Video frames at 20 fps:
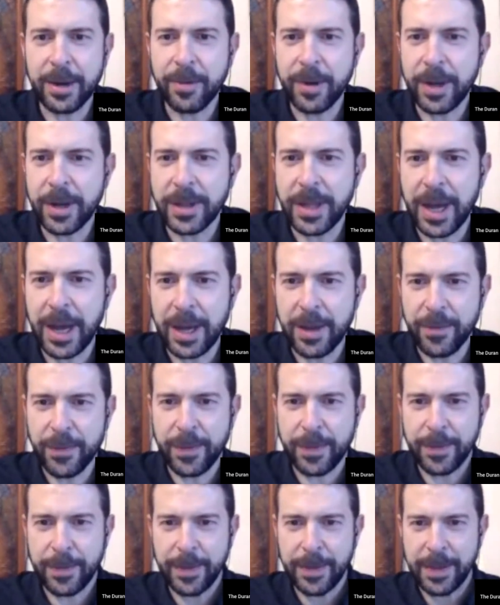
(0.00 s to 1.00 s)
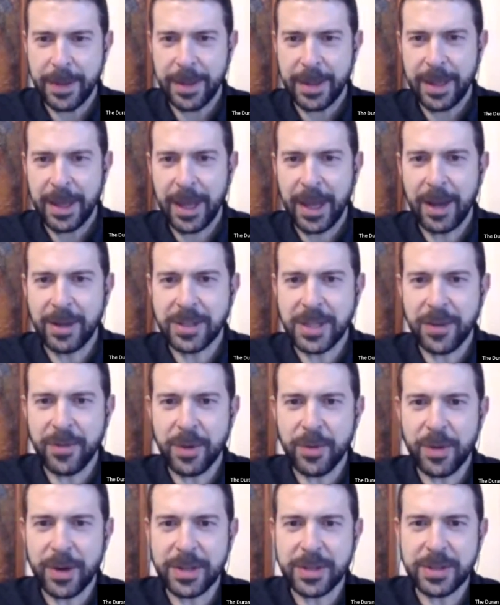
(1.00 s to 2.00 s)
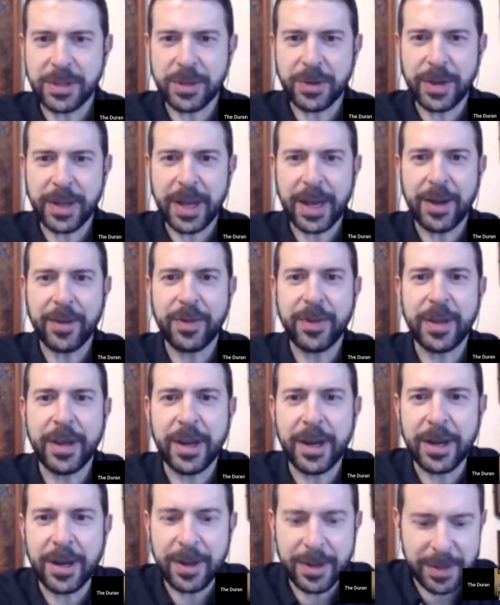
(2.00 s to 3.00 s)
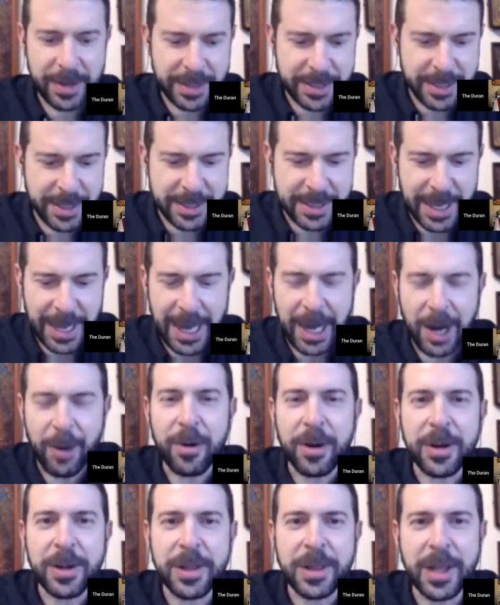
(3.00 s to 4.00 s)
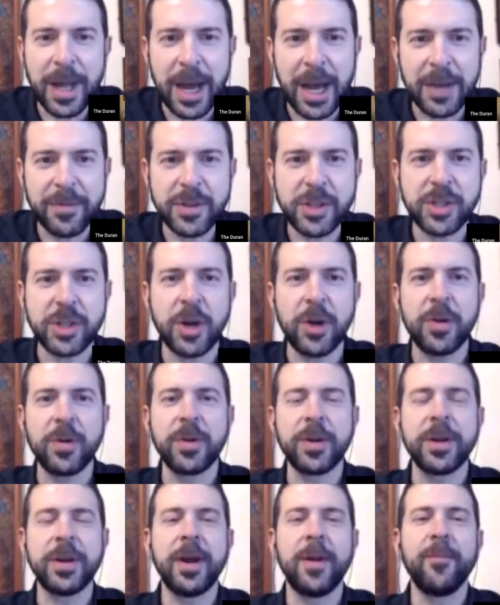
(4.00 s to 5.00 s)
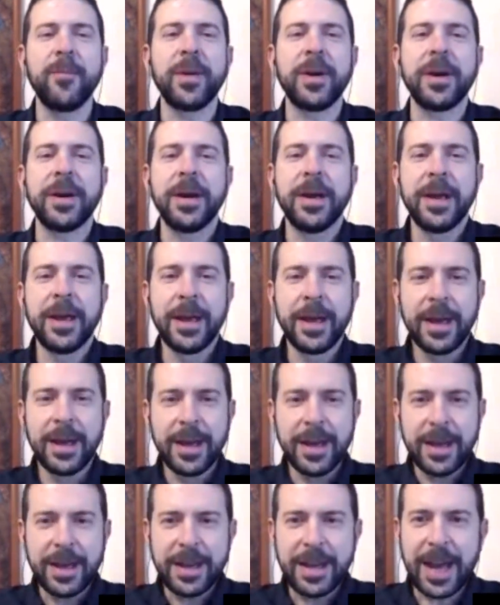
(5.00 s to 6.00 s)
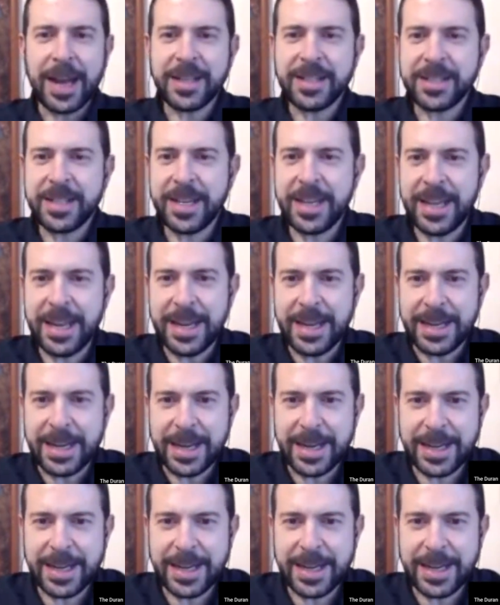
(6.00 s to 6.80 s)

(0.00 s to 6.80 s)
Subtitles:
We are live. How's everyone doing out there? This is our live show number 19.